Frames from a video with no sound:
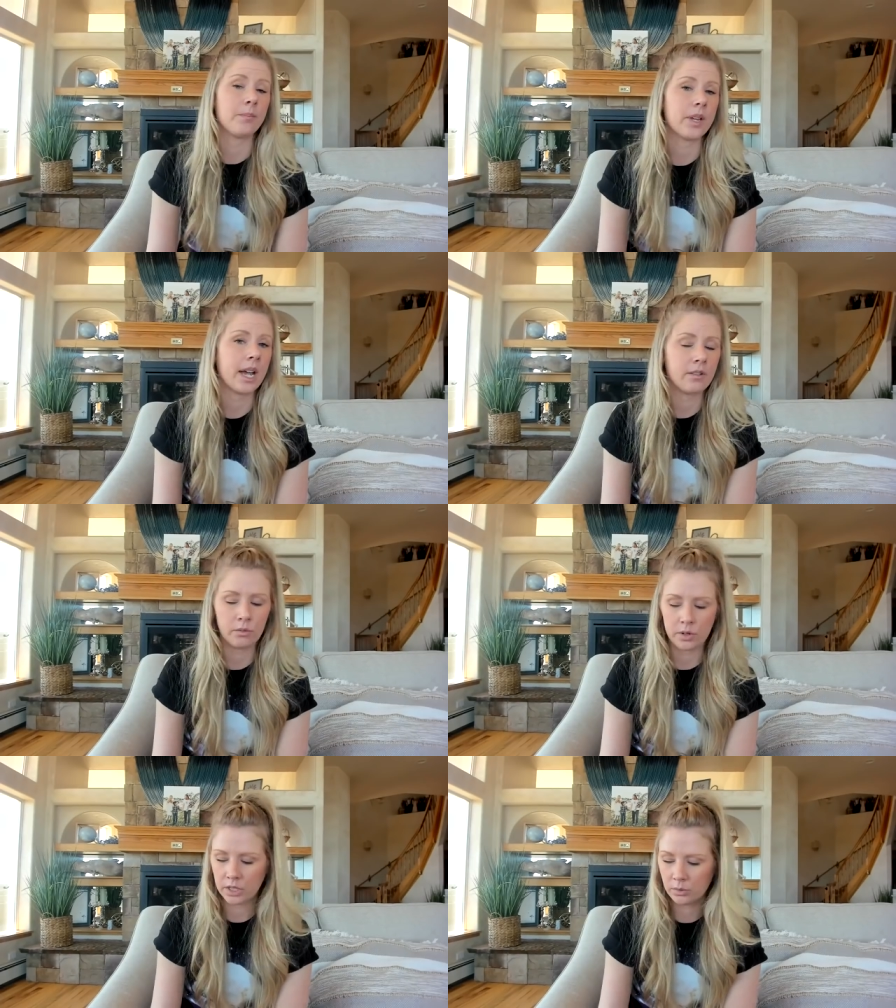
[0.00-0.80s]
I have
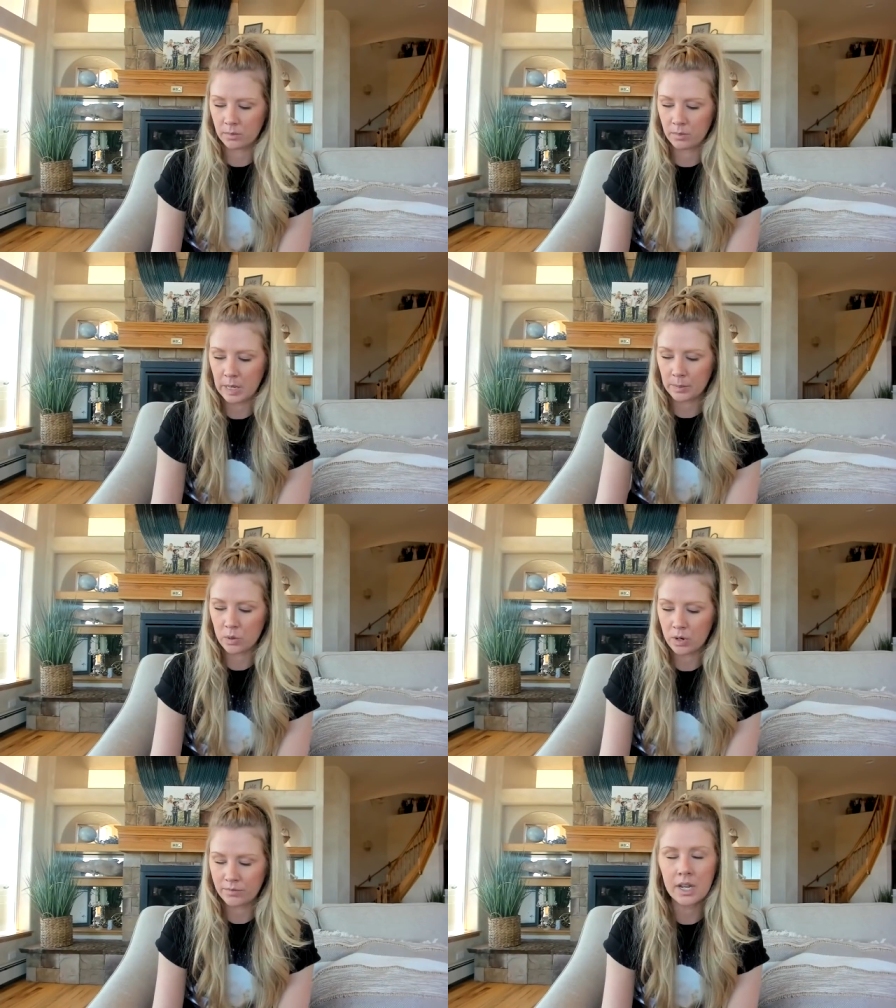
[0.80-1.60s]
worked with the people
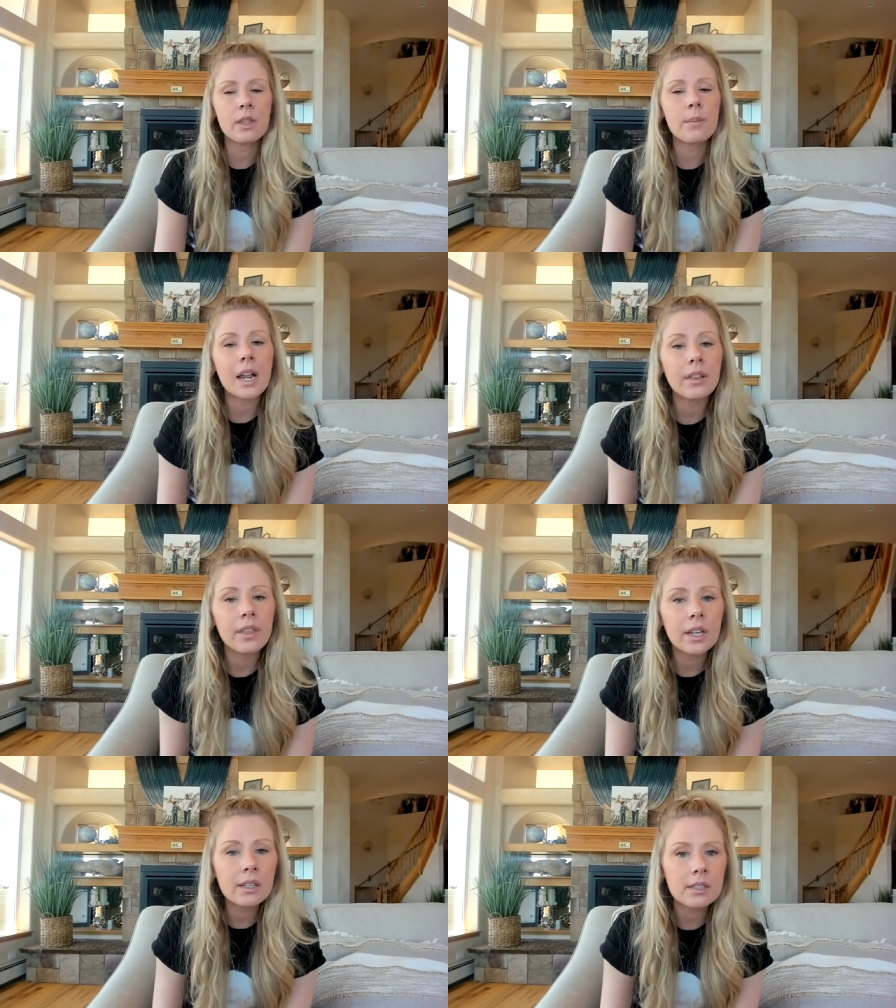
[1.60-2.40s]
who have done the bad
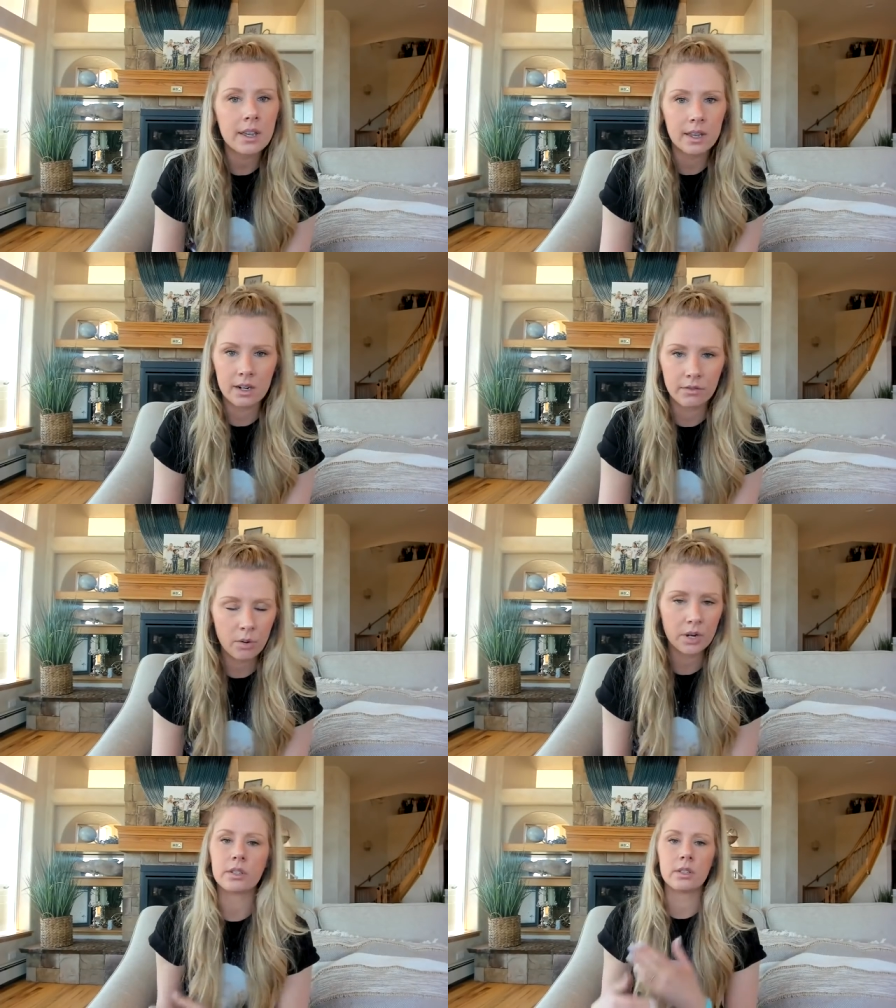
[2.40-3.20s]
things, and of
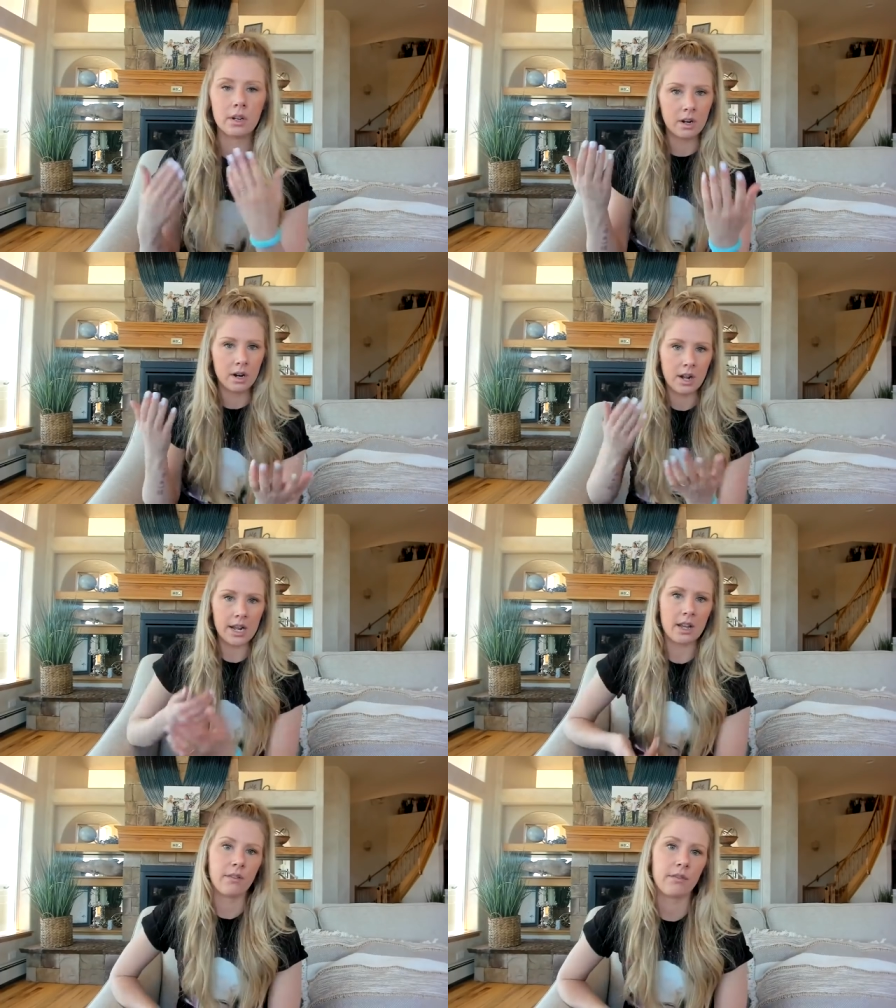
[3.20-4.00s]
course, I
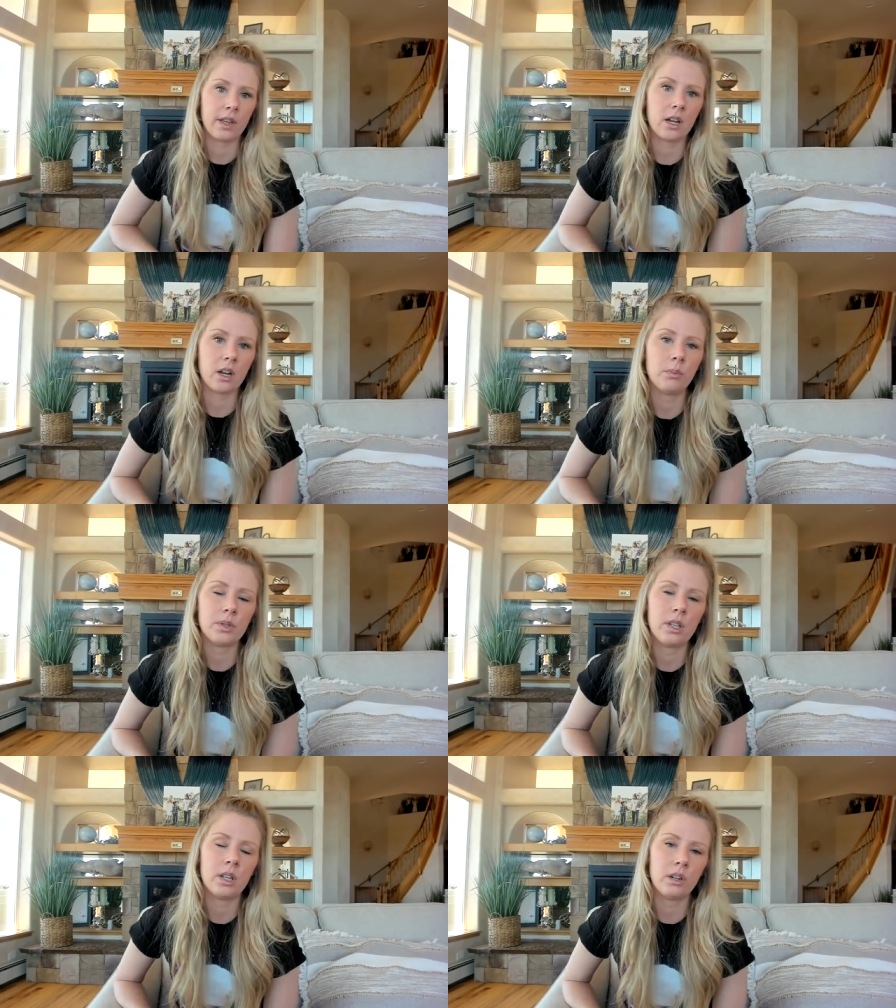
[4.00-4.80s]
have helped
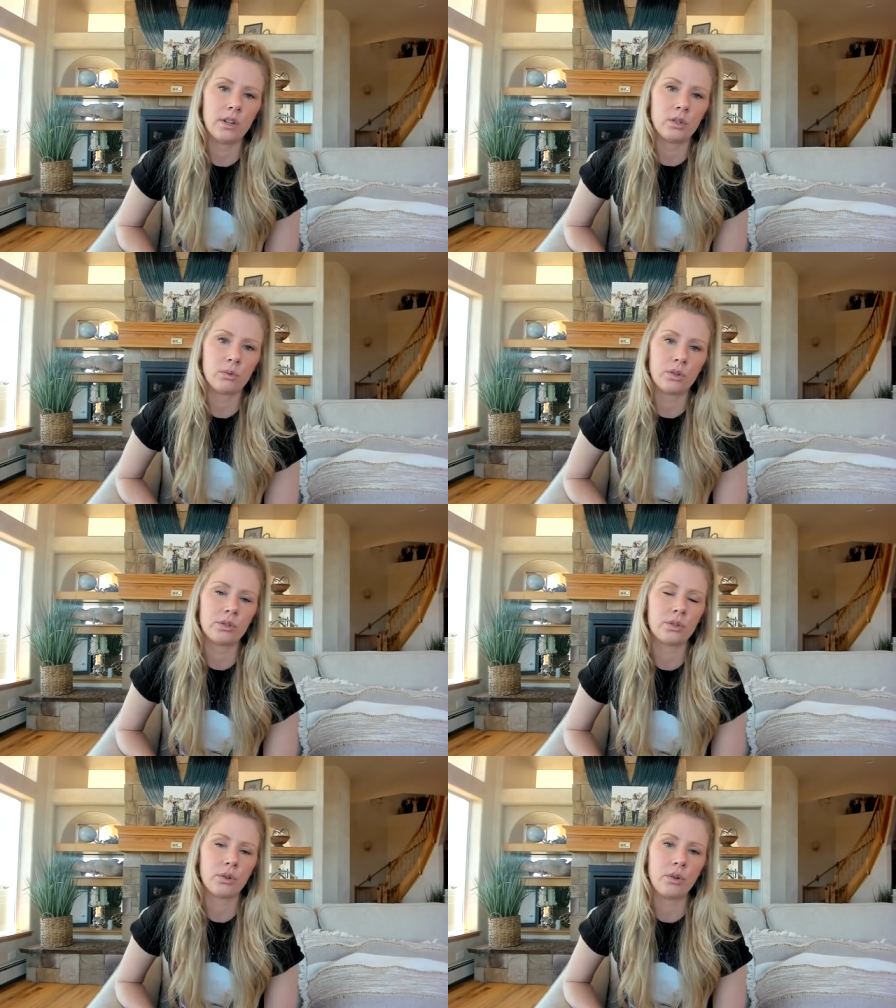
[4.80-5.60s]
the
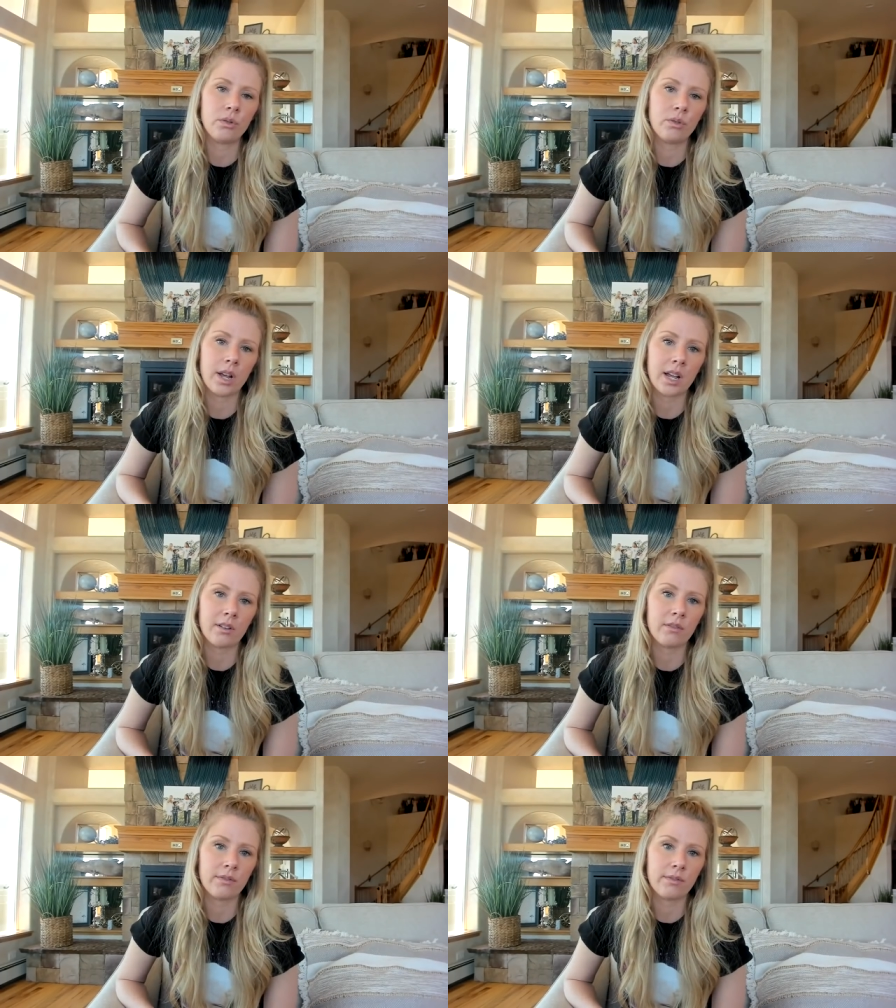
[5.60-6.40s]
individuals who have